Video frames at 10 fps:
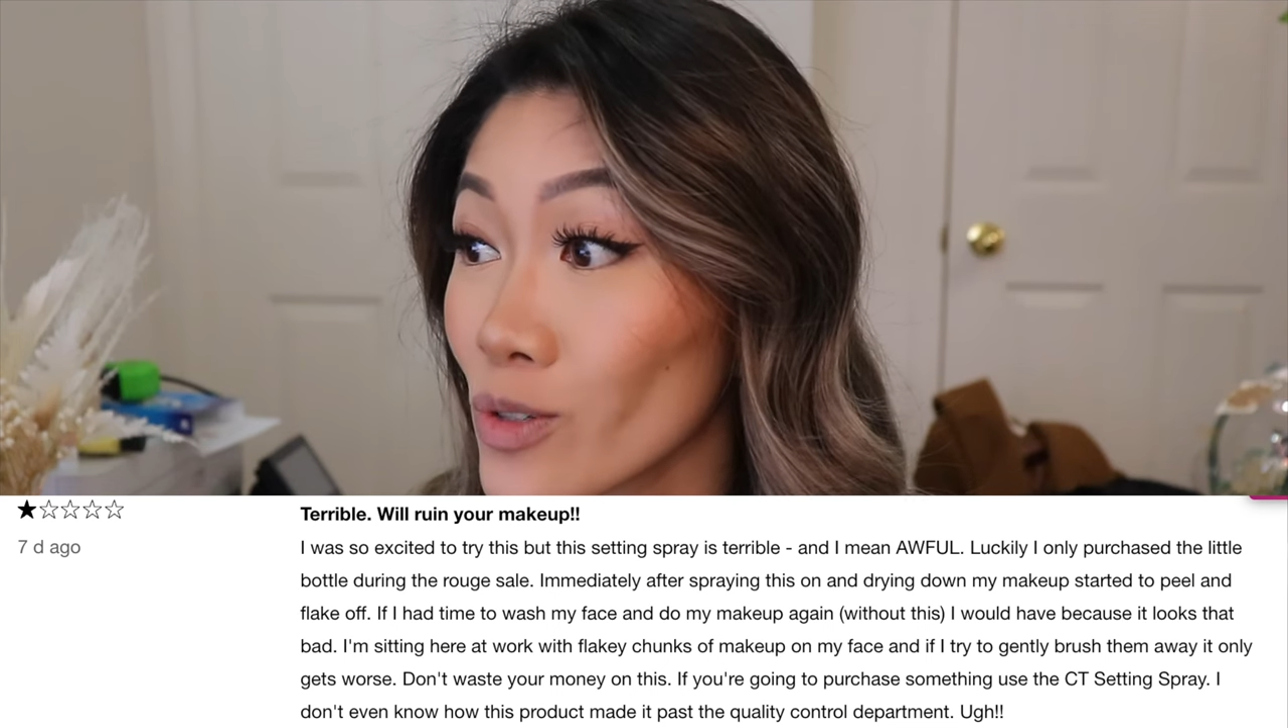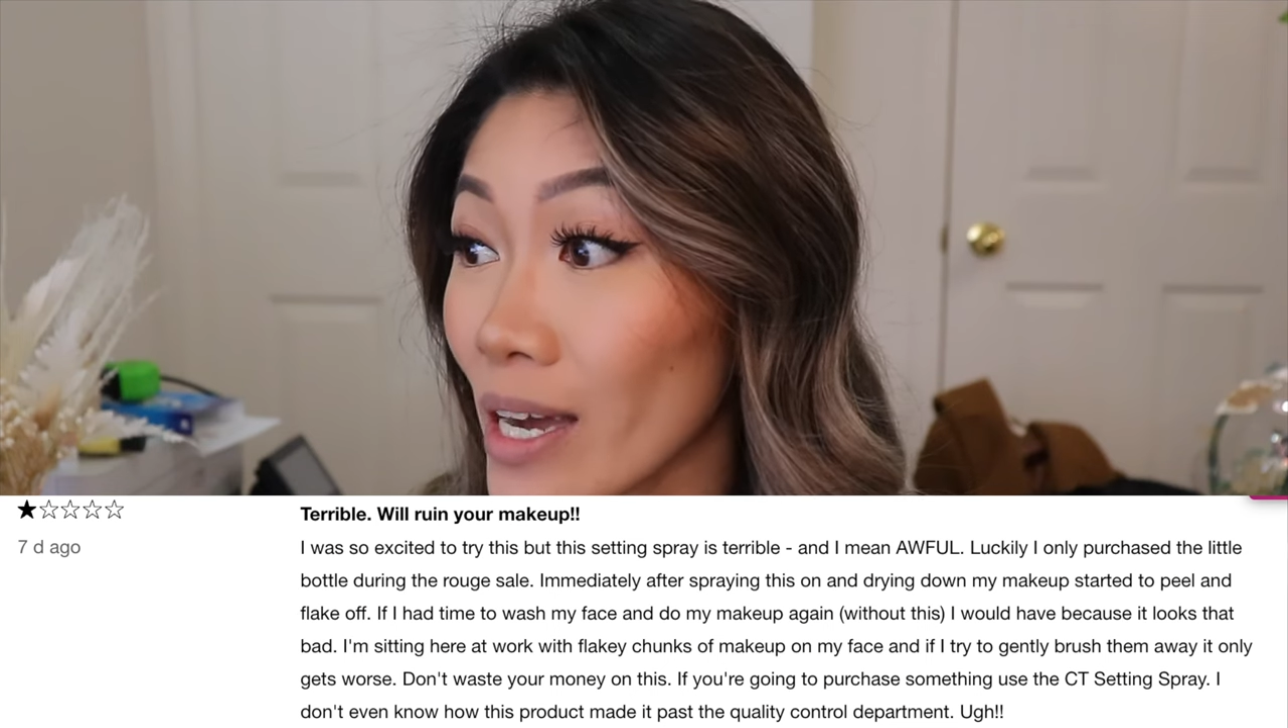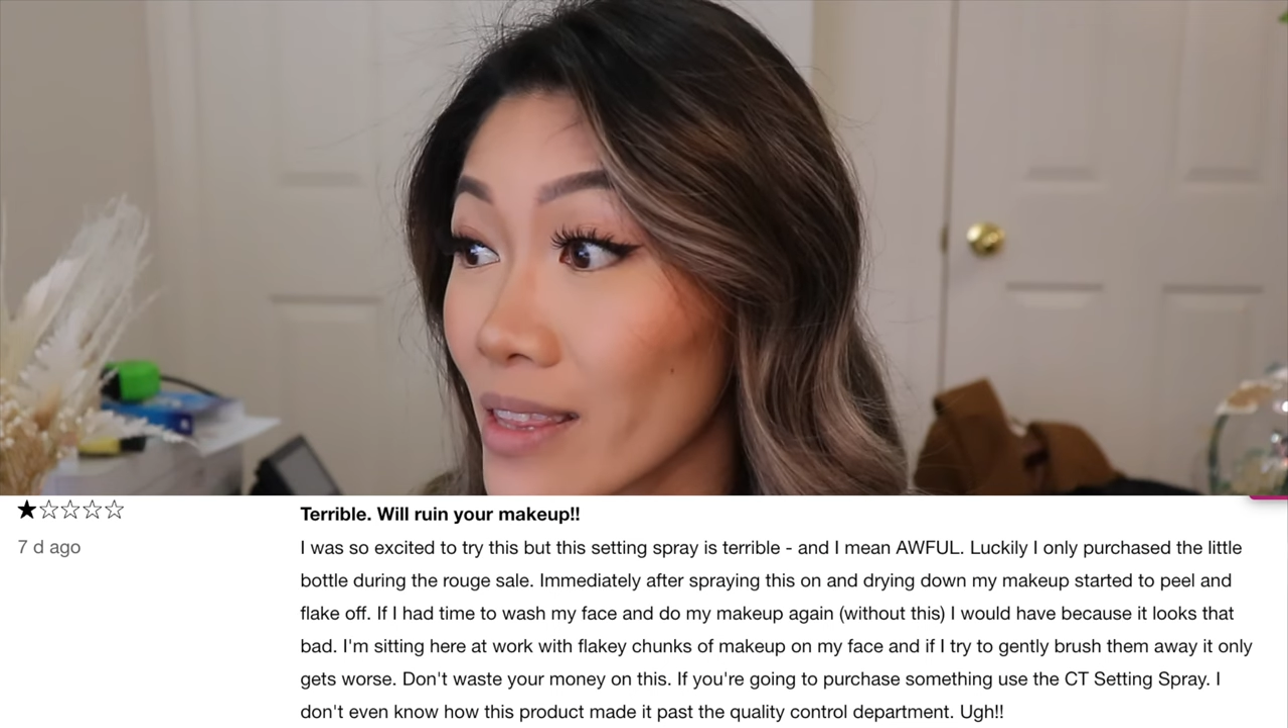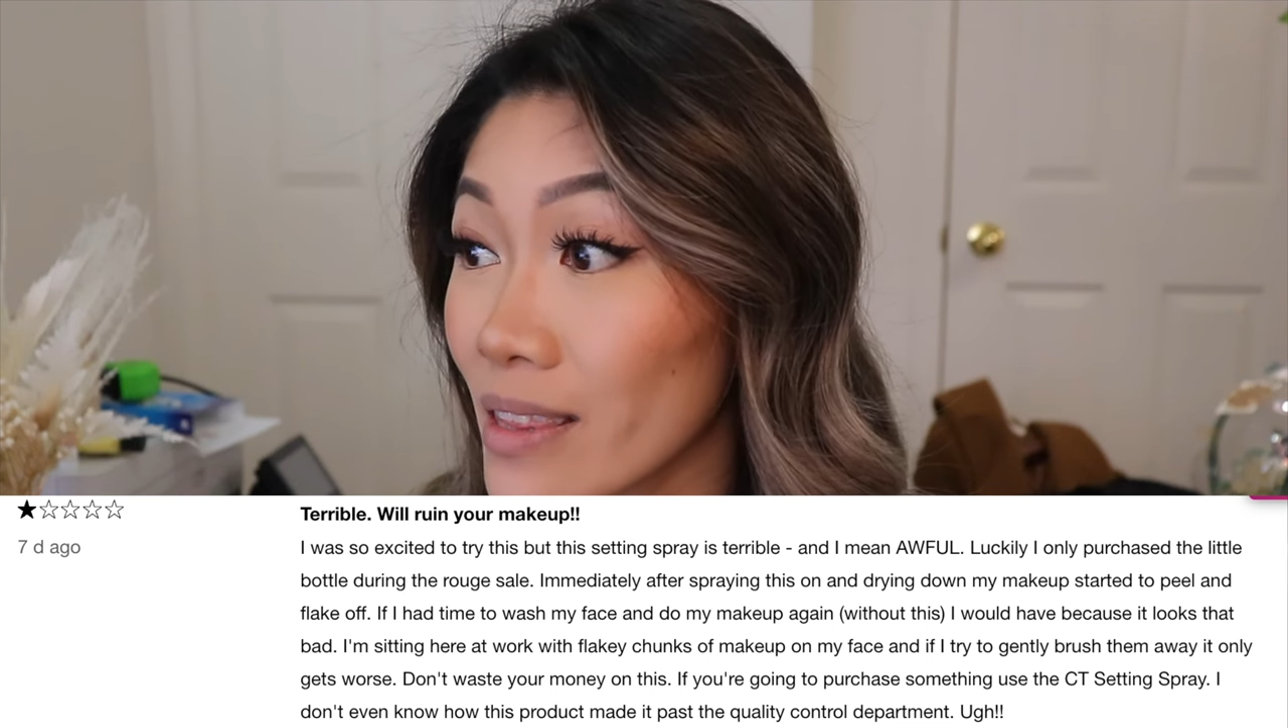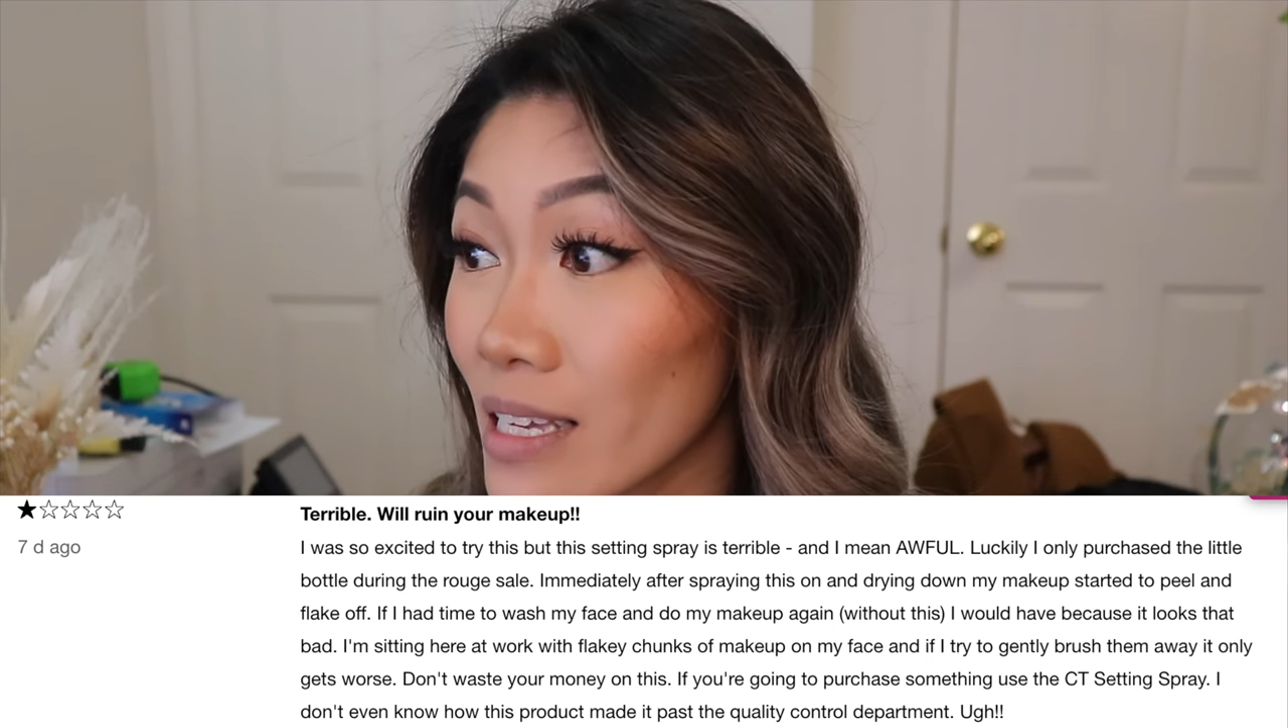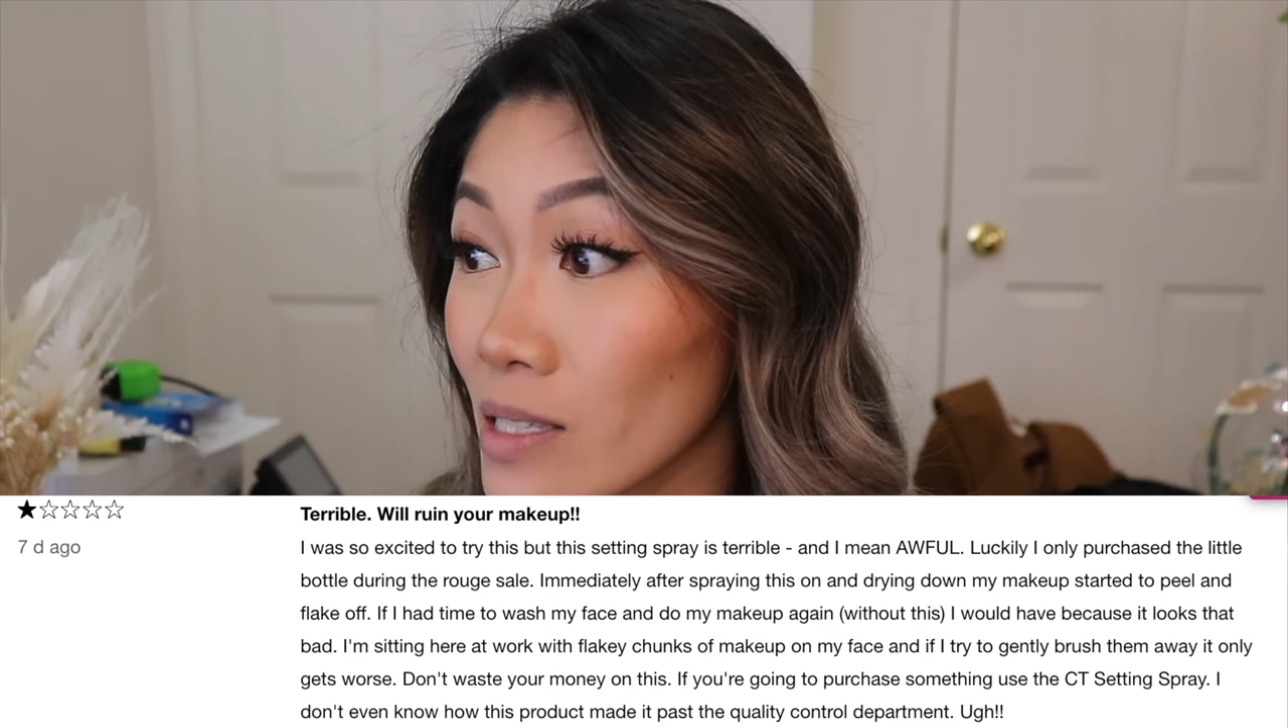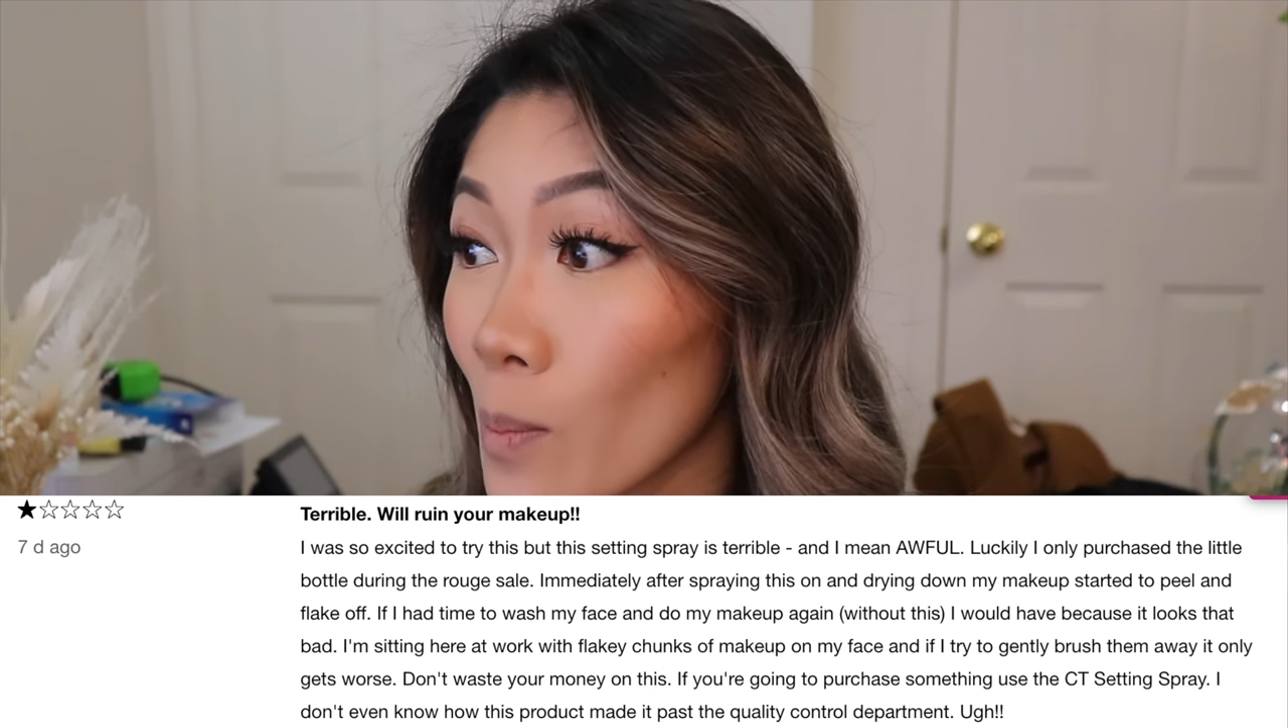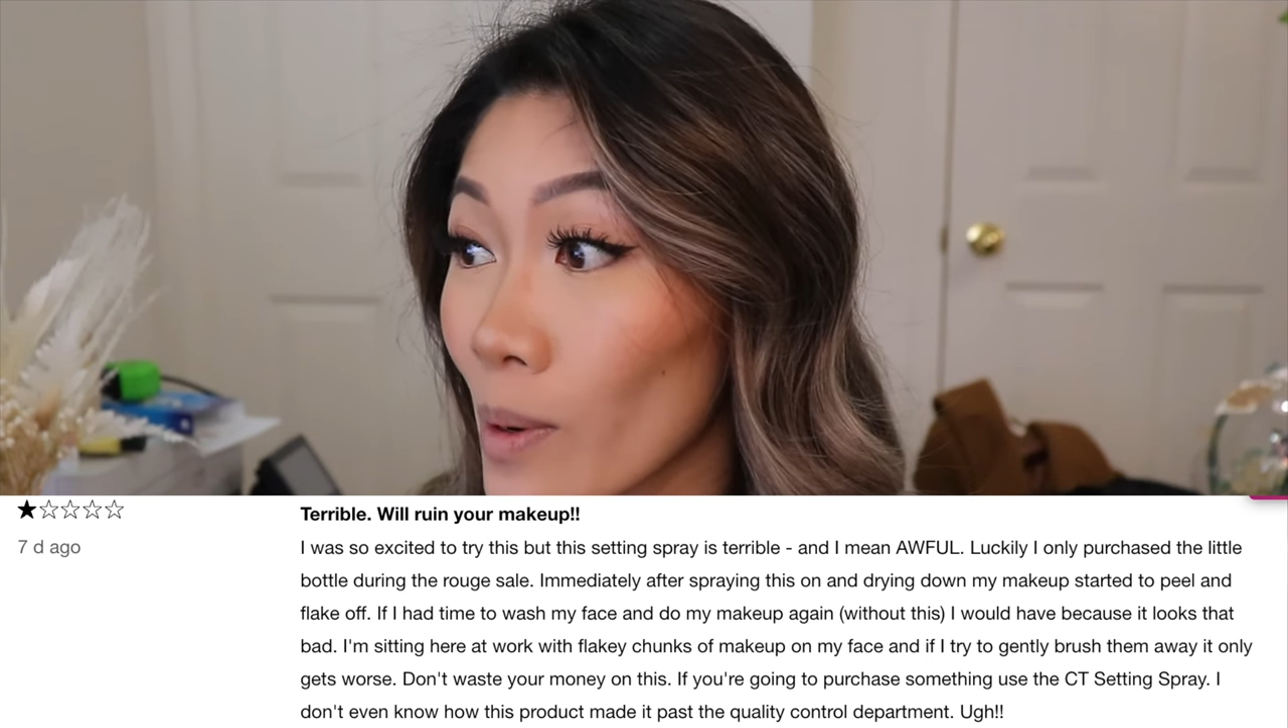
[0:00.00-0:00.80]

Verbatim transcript: to try this,